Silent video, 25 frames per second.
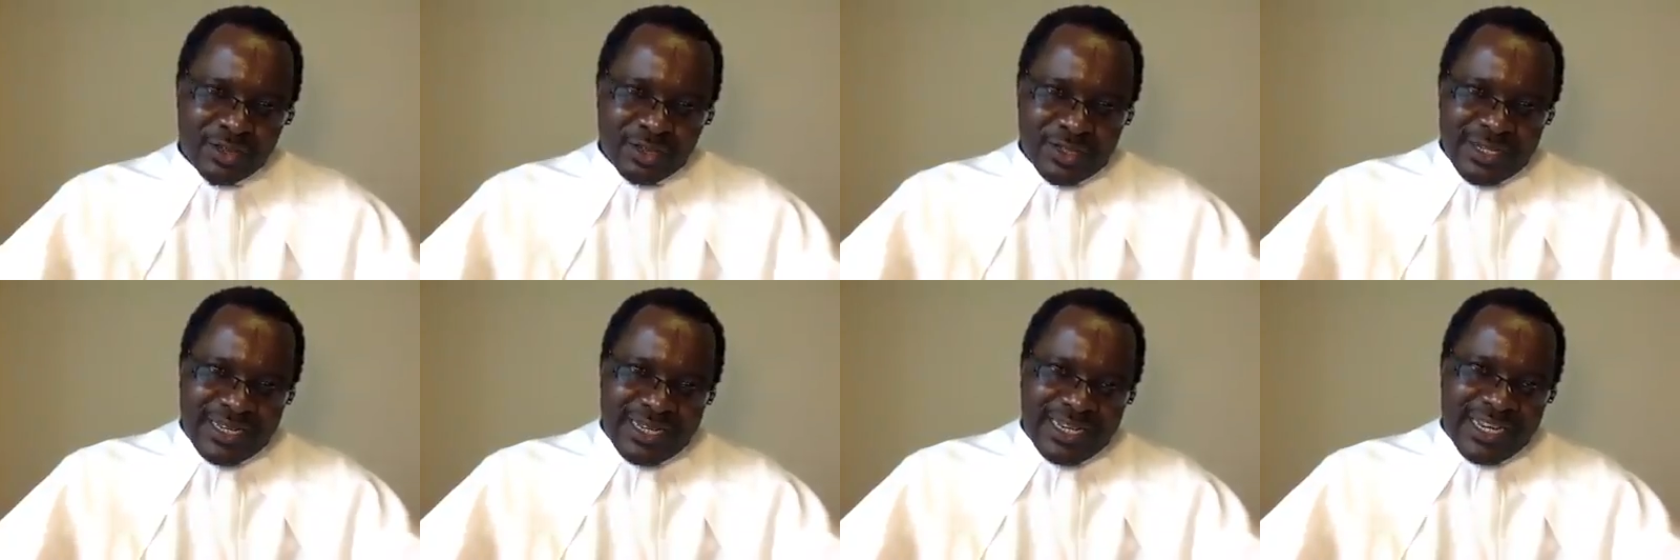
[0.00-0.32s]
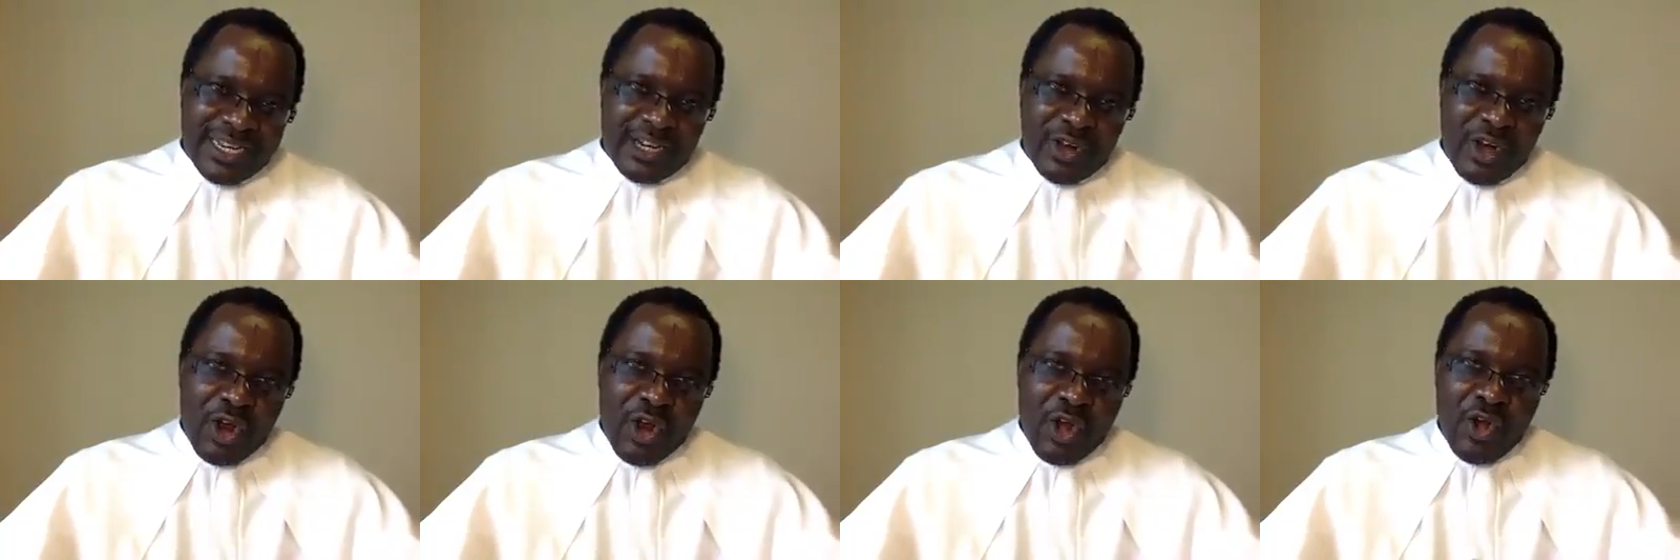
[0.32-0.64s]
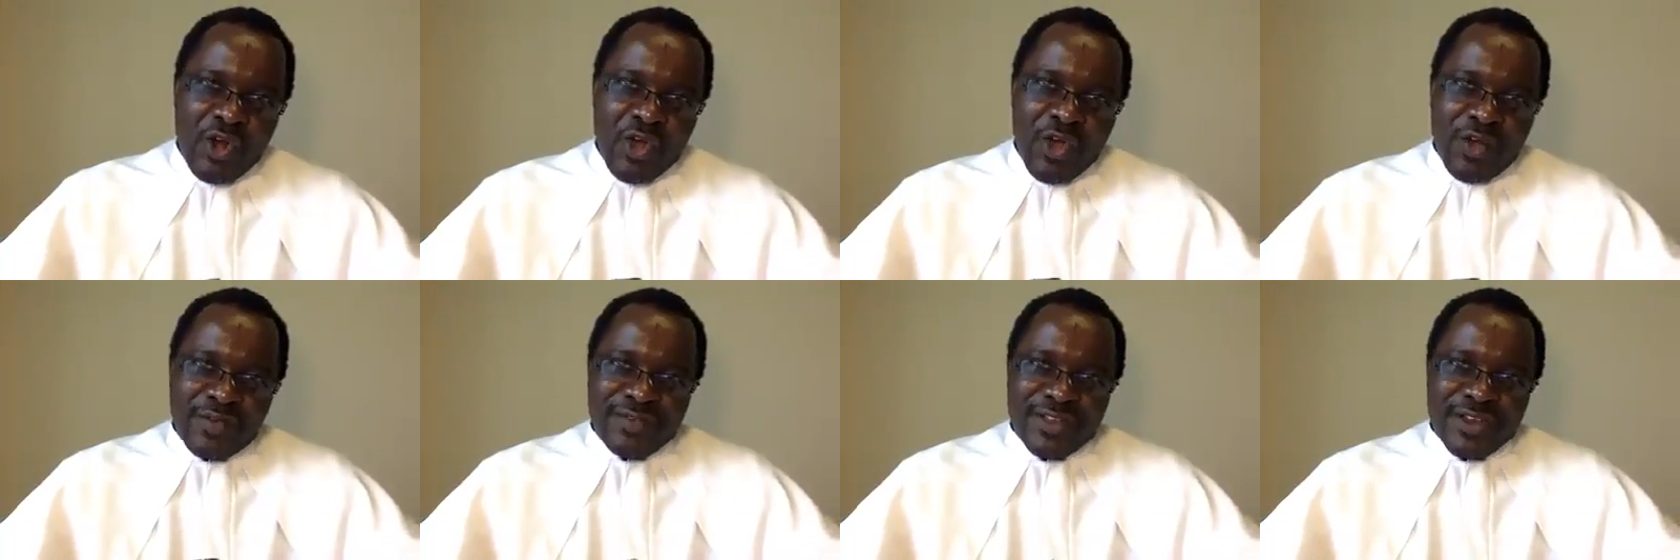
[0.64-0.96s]
so that the
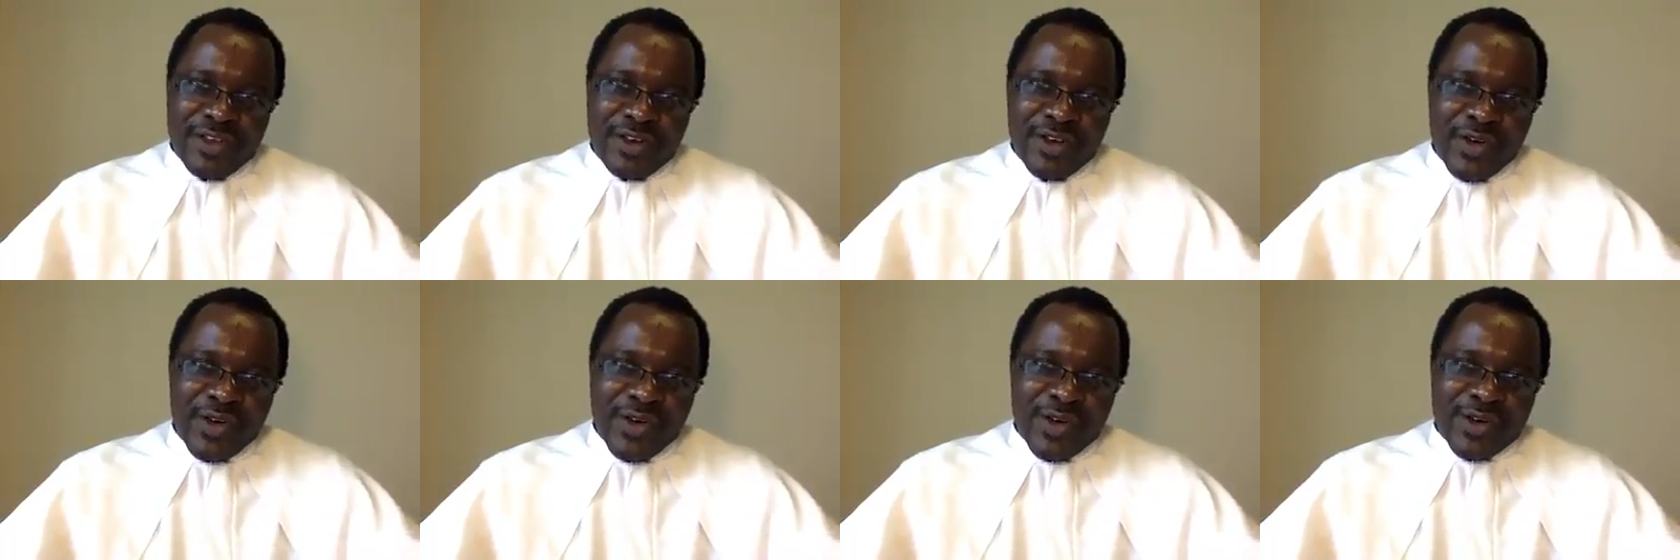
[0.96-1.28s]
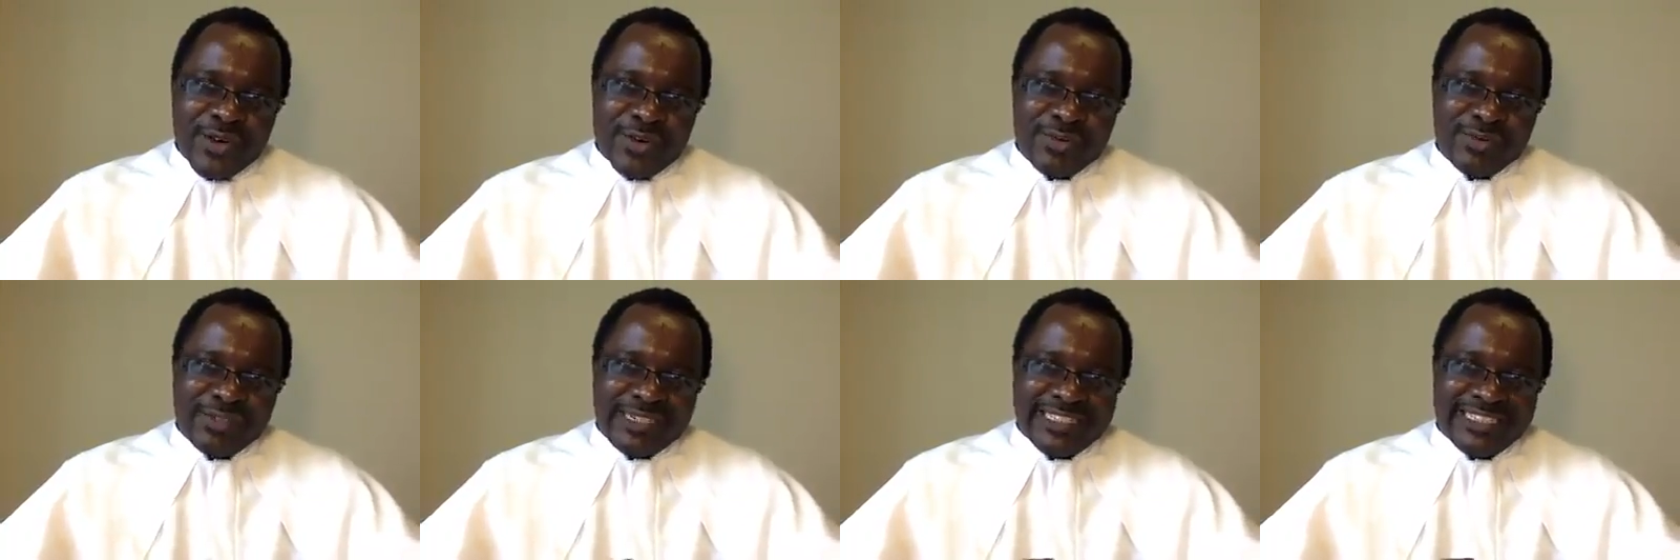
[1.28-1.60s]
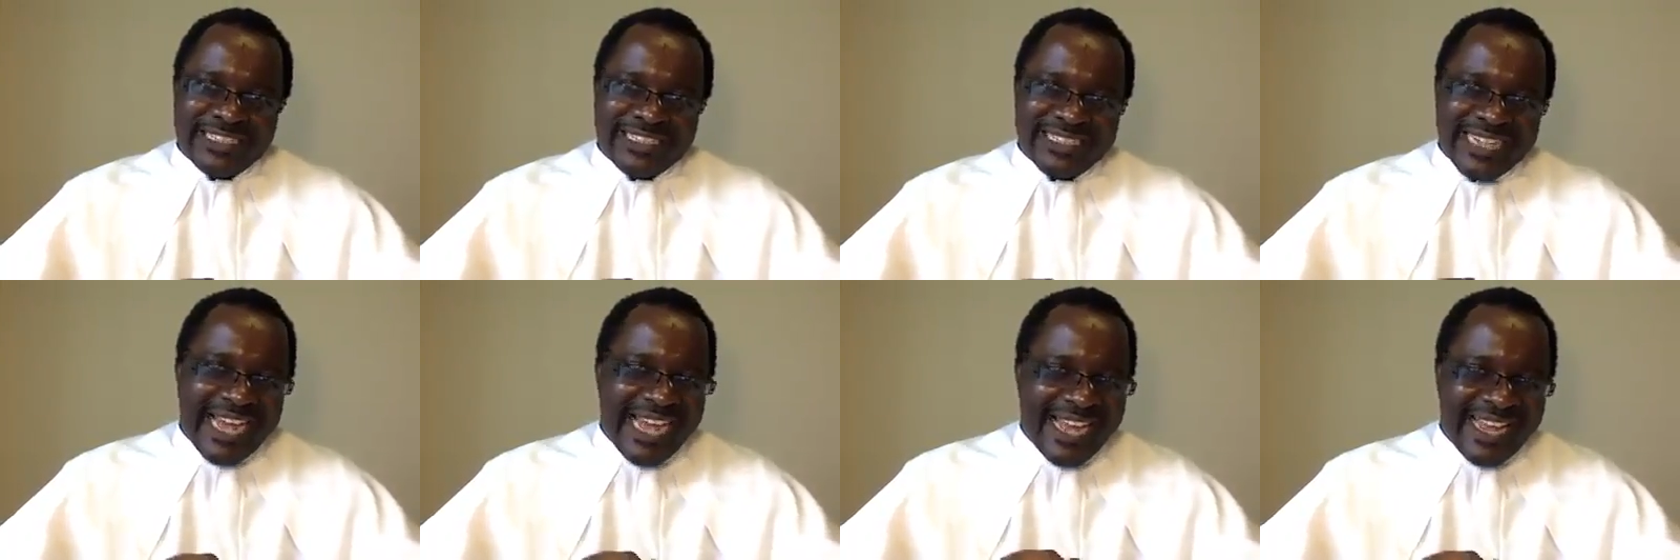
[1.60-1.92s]
glory of the Lord will
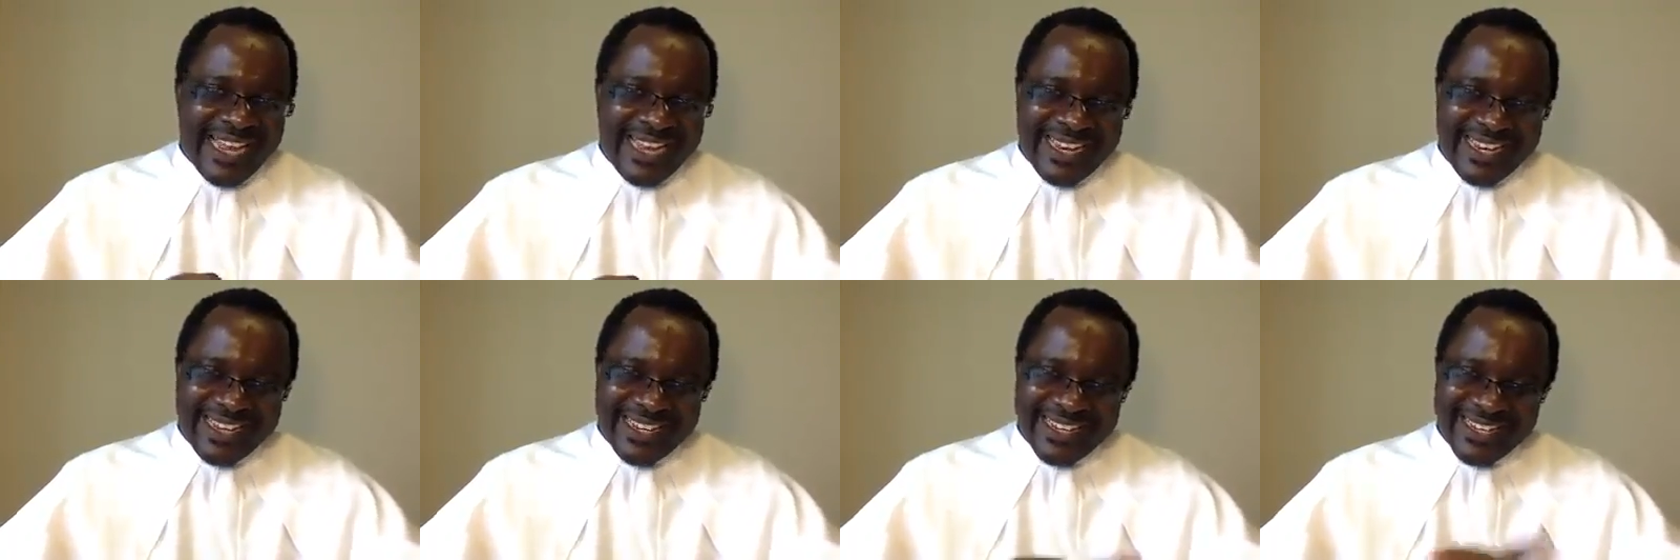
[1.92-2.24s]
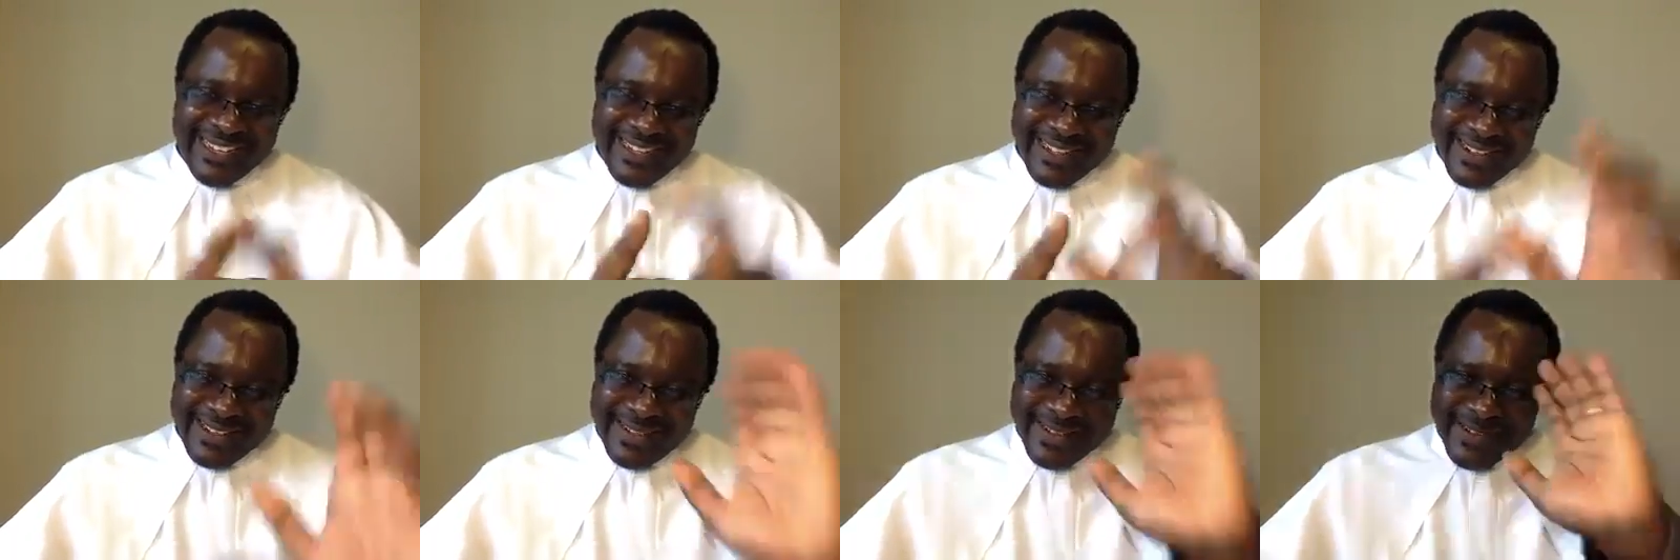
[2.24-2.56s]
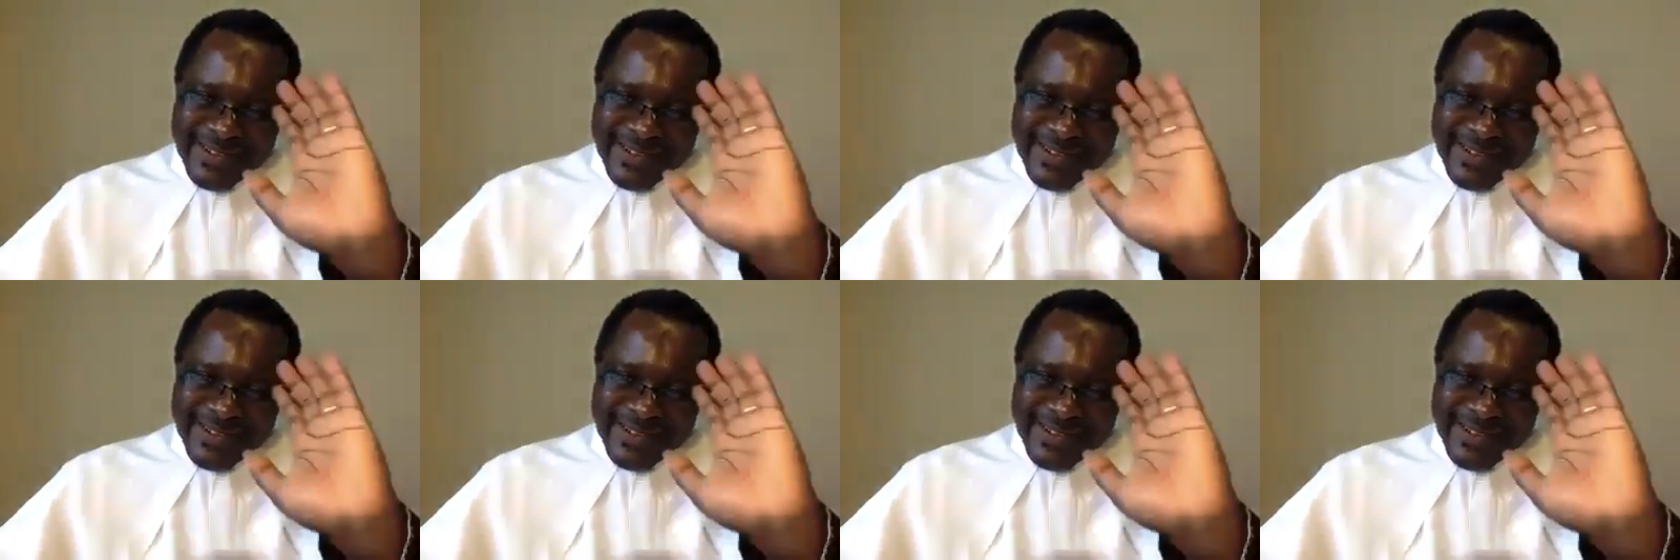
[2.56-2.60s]
shine.